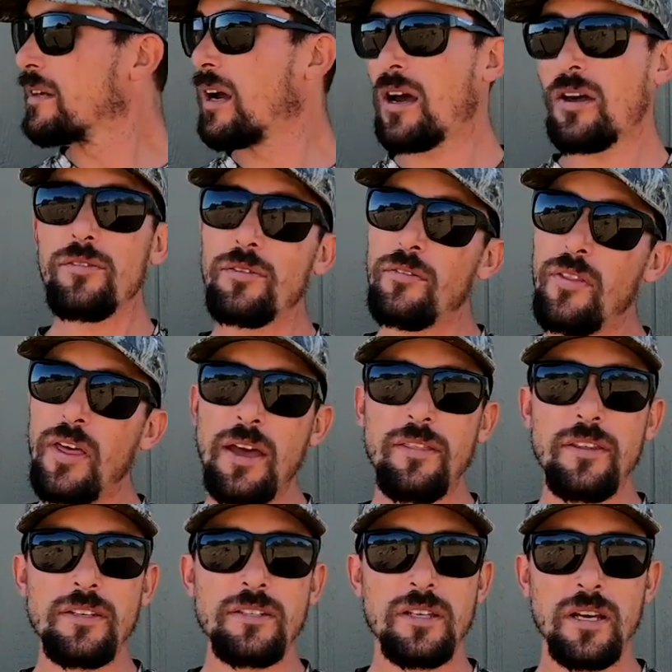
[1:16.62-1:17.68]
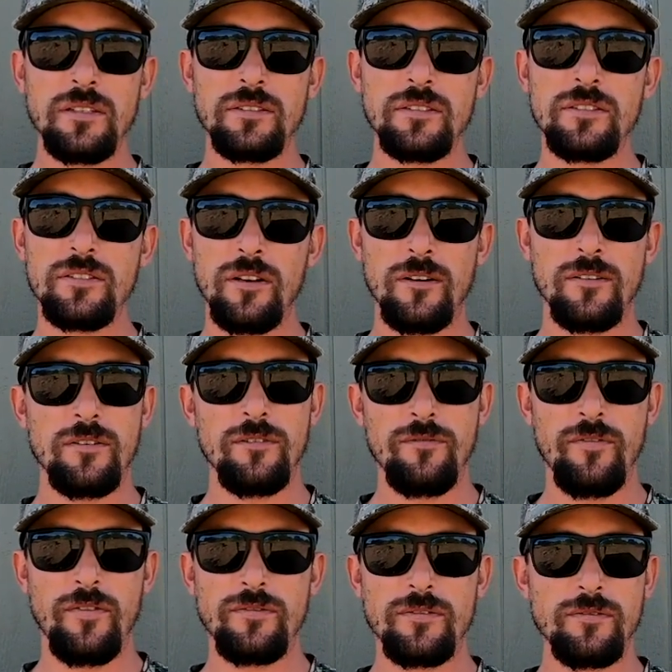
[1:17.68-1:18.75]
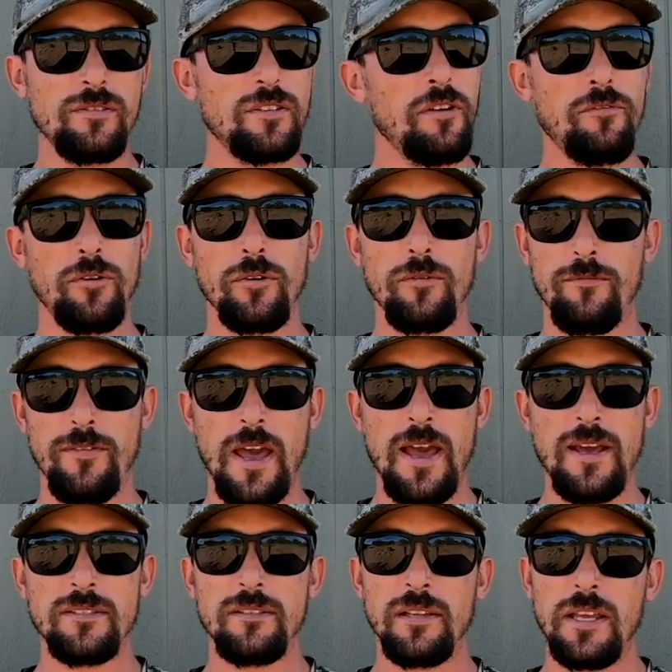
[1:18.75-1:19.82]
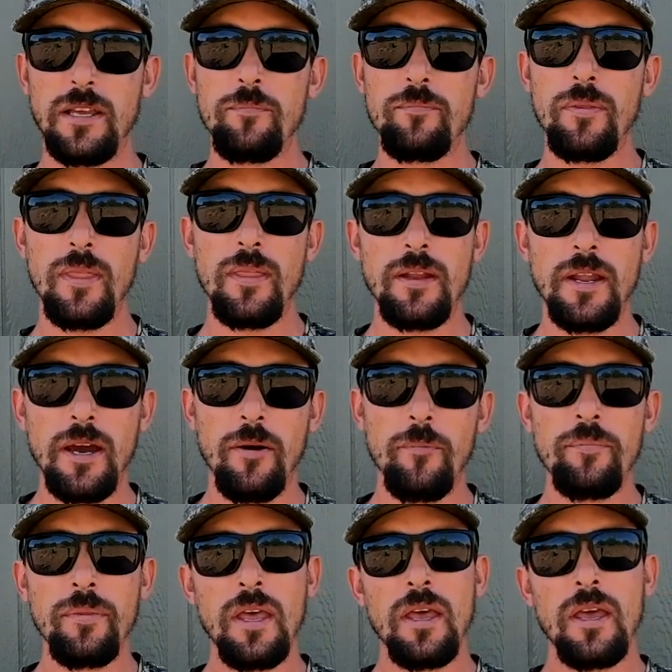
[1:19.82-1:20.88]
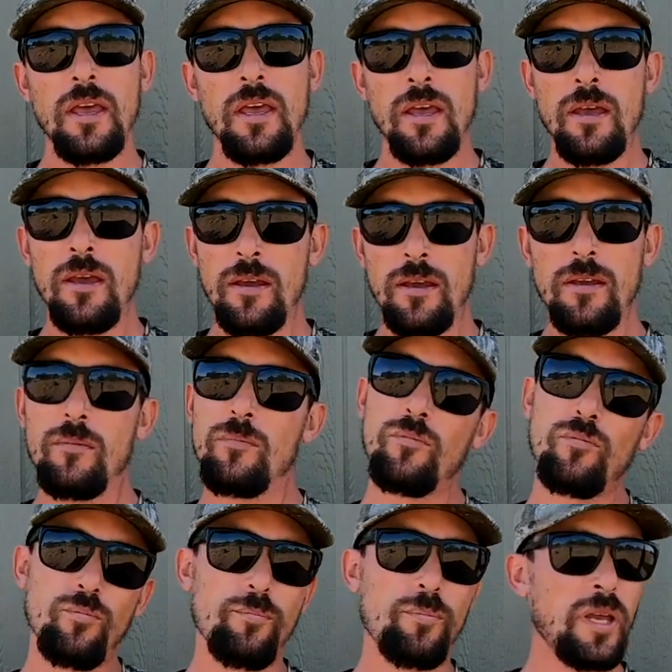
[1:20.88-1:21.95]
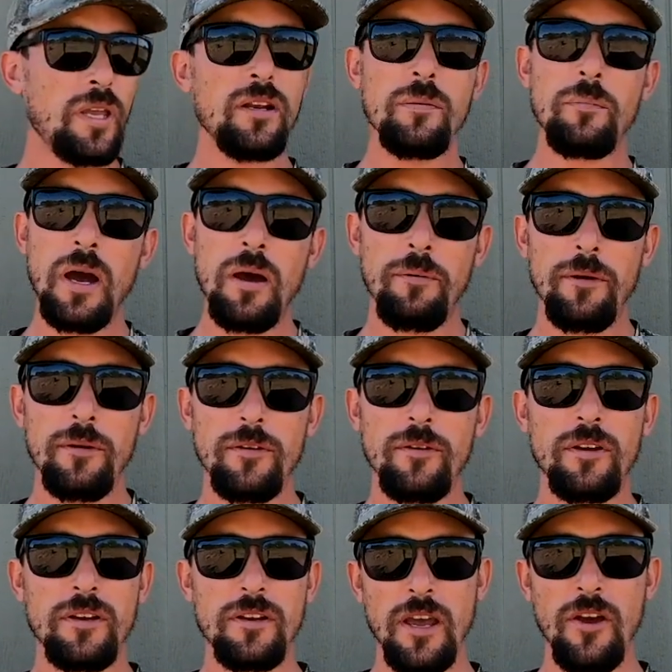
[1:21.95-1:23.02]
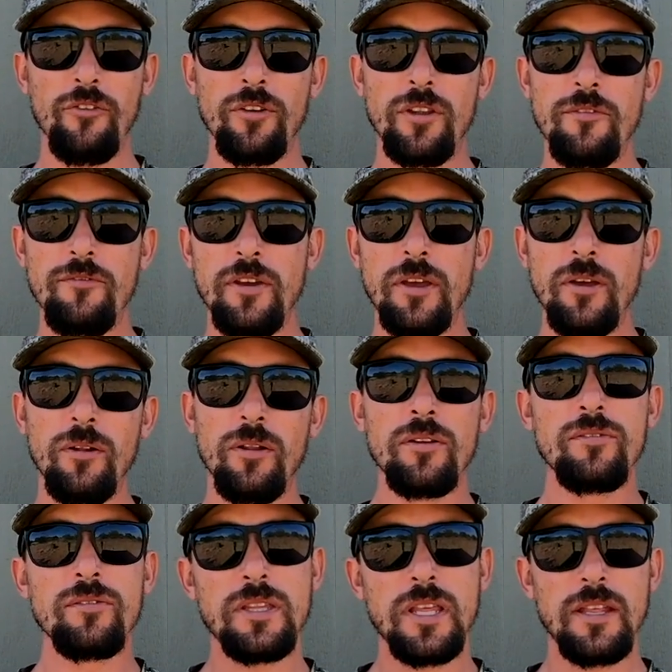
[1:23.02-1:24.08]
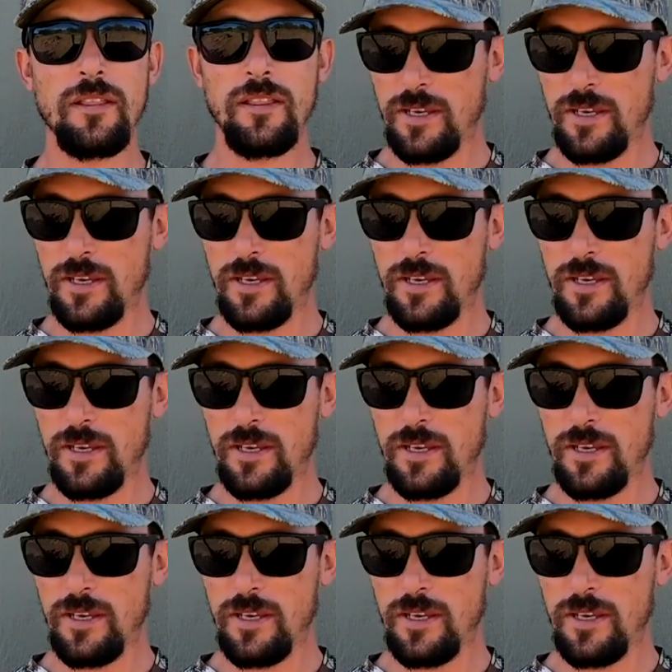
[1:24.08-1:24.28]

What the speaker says: other than that, these guns start to differ vastly. Now, picking them up, you can definitely feel that